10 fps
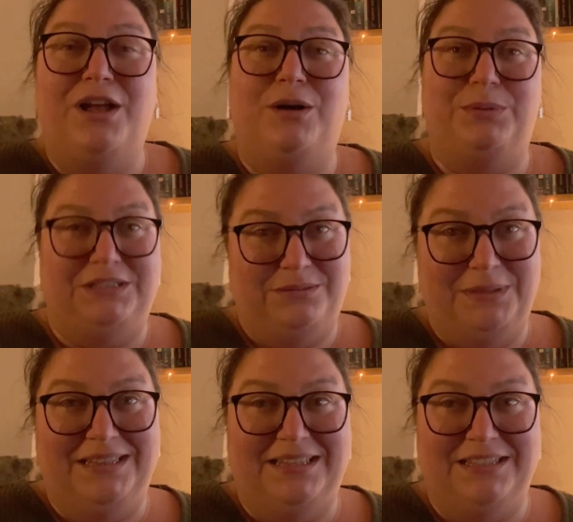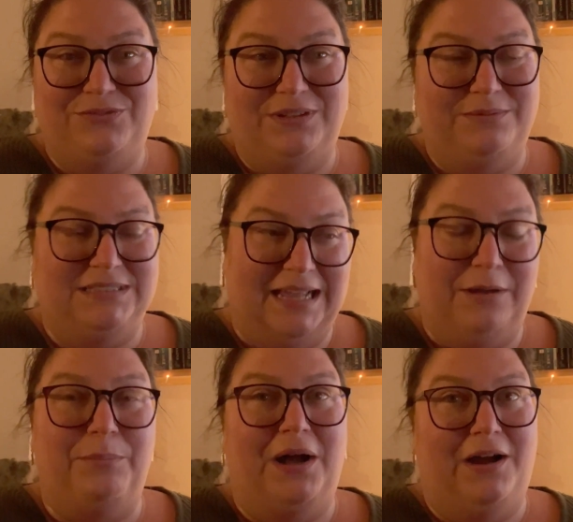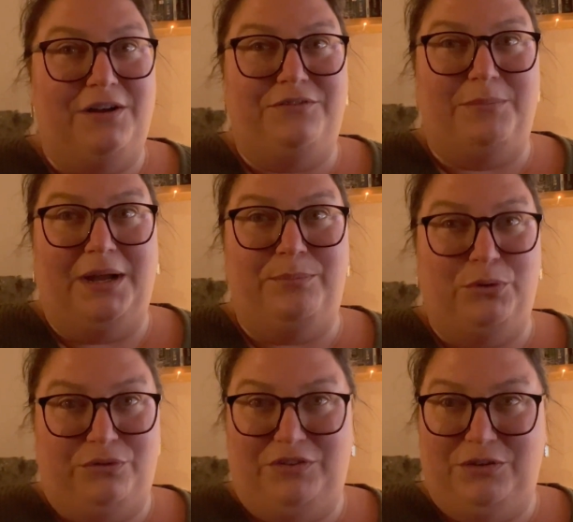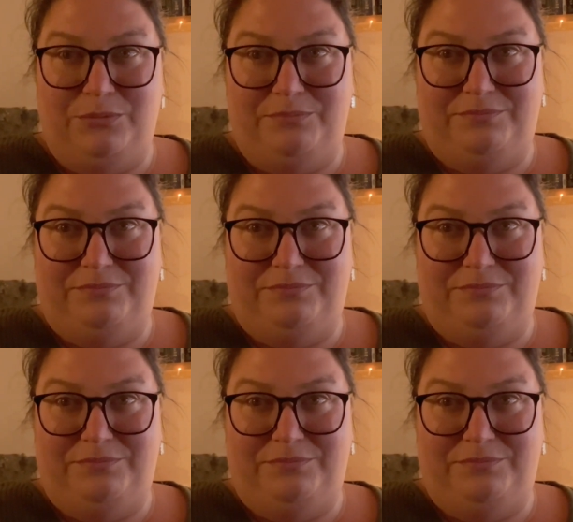but it did mean that this second part of my book review